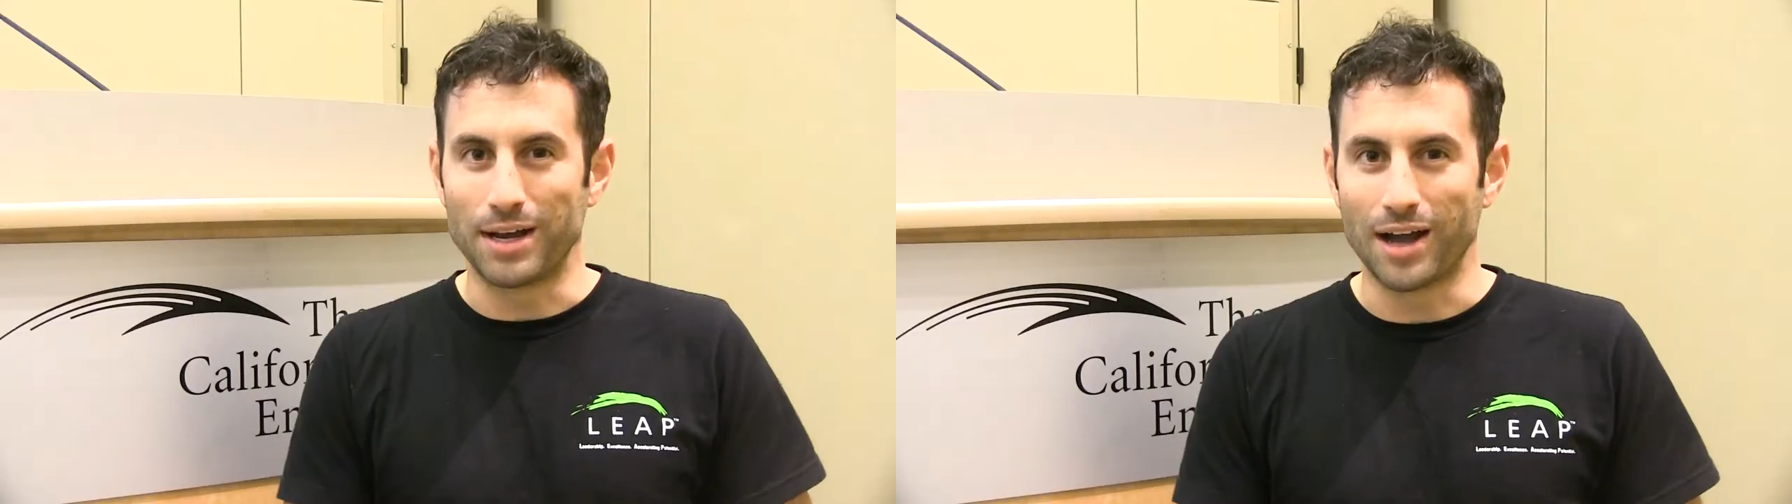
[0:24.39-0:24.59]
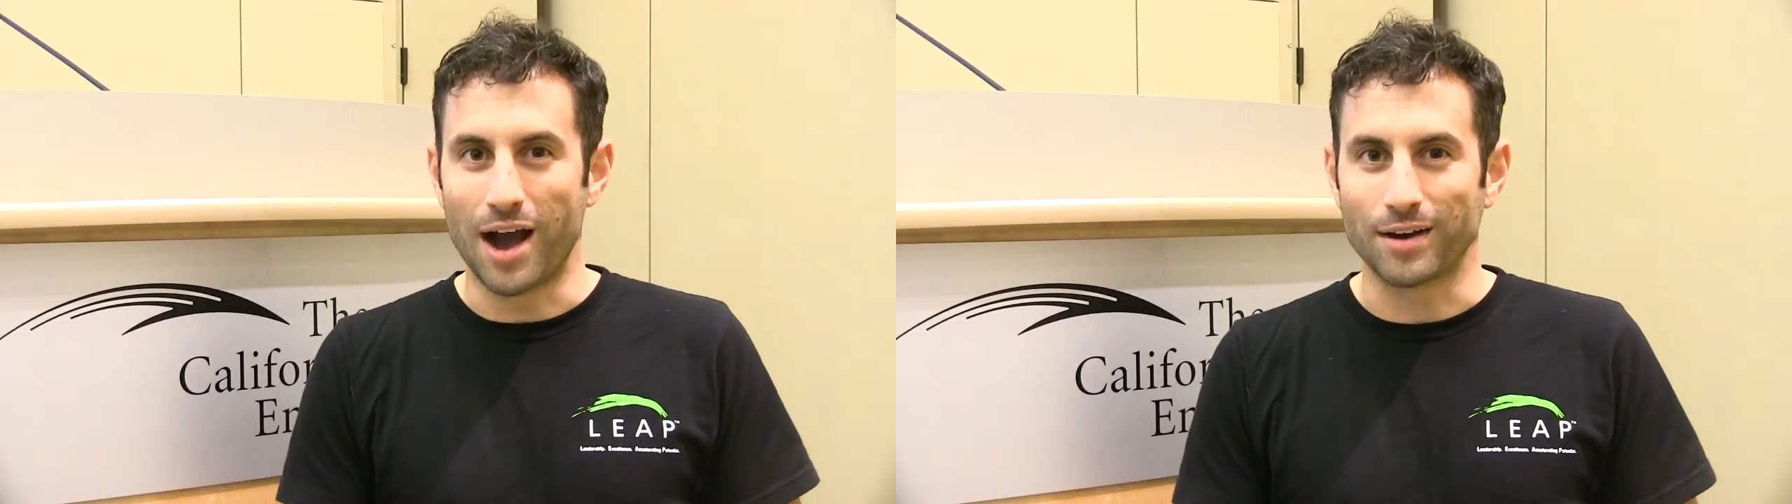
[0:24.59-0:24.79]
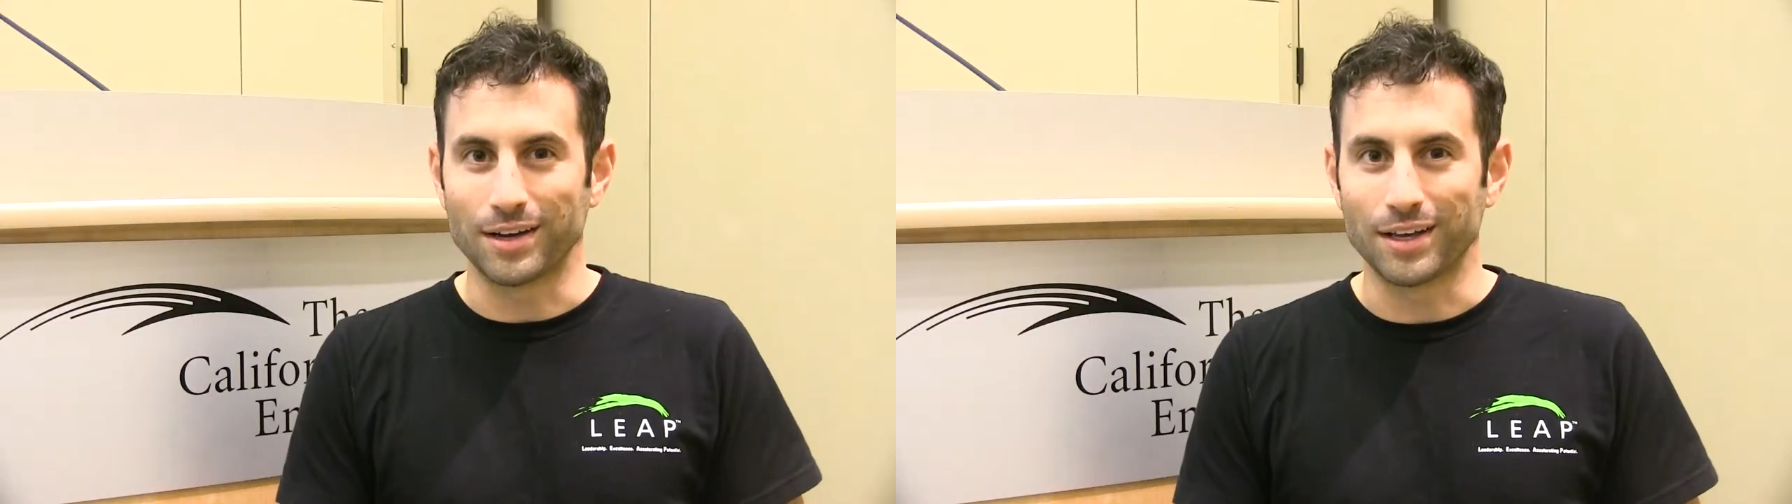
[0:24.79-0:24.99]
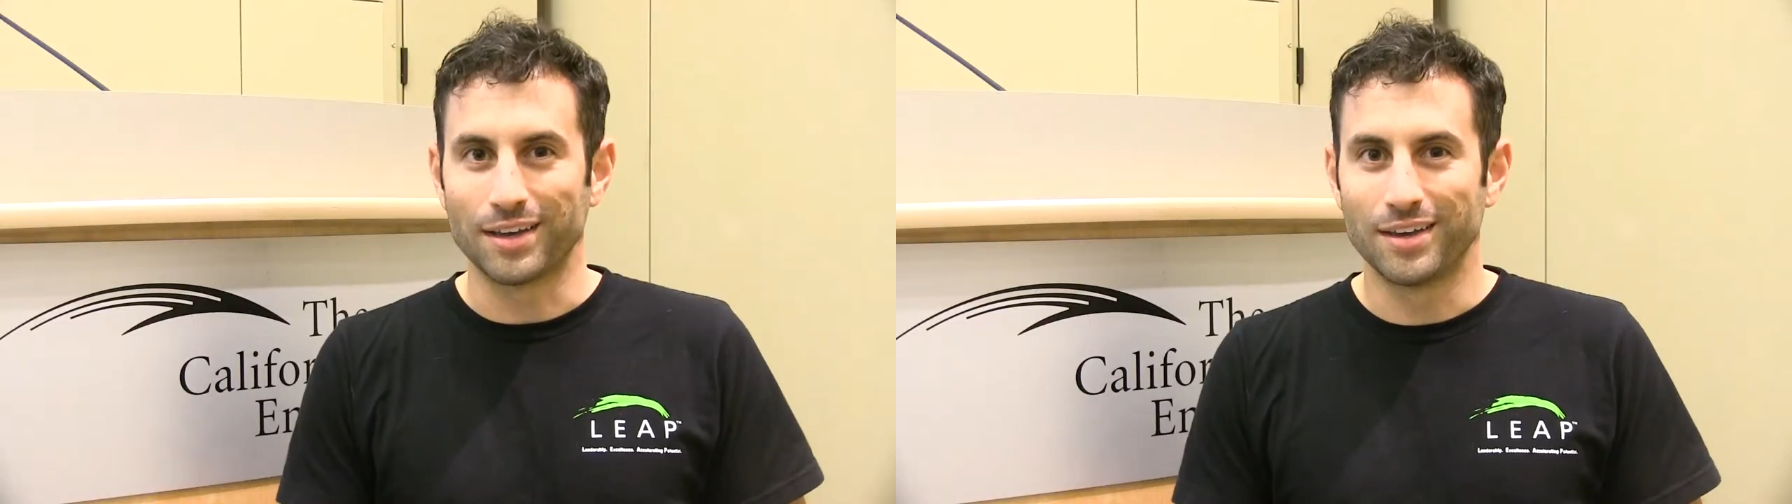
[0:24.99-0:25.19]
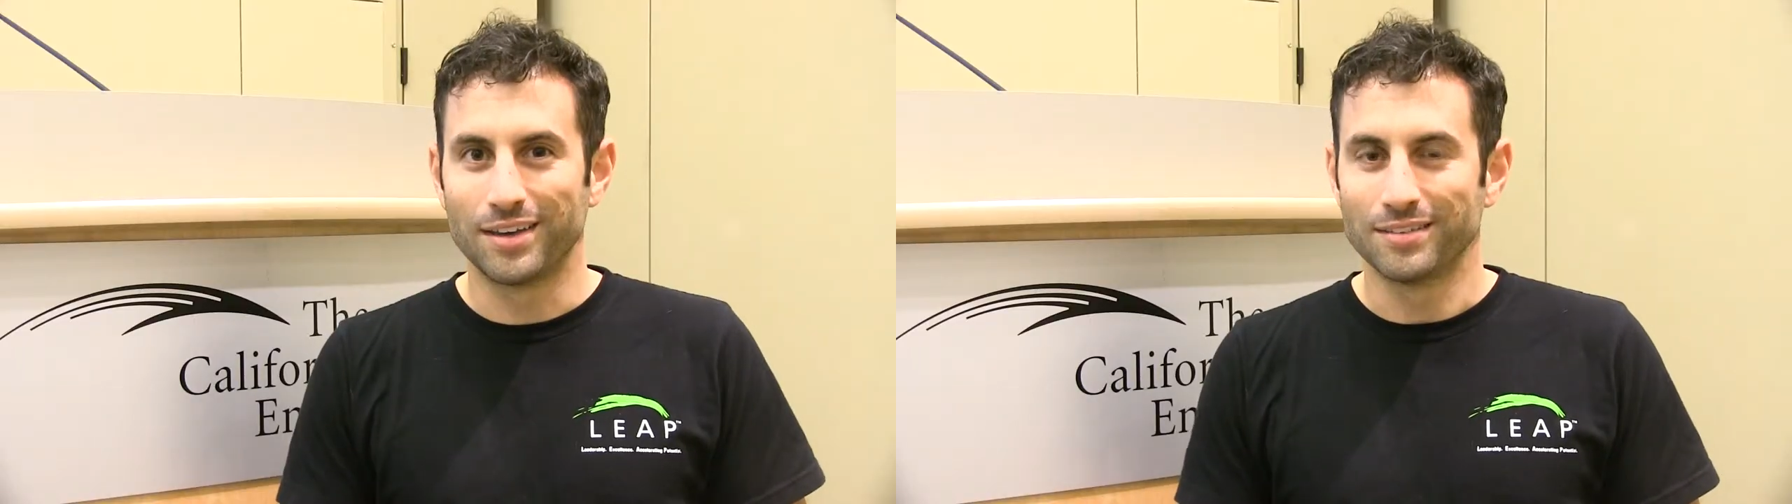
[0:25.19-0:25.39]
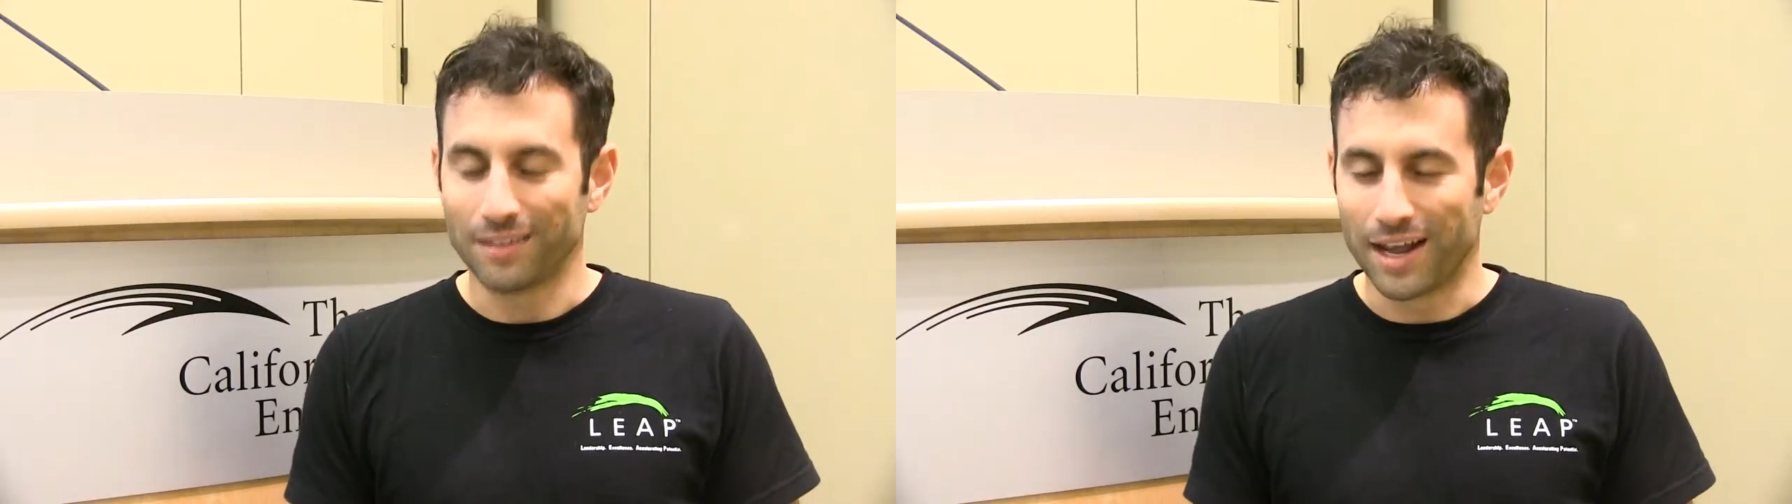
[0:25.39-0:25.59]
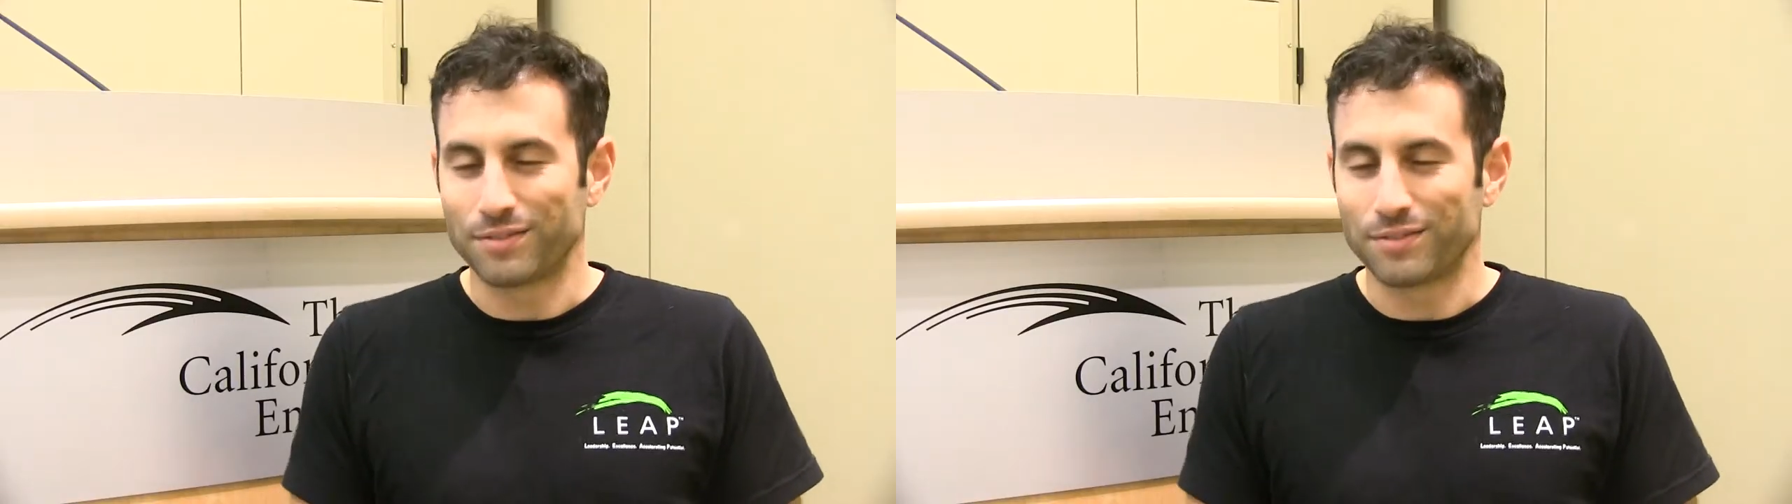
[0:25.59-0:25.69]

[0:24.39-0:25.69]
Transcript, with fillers: mediocrity. And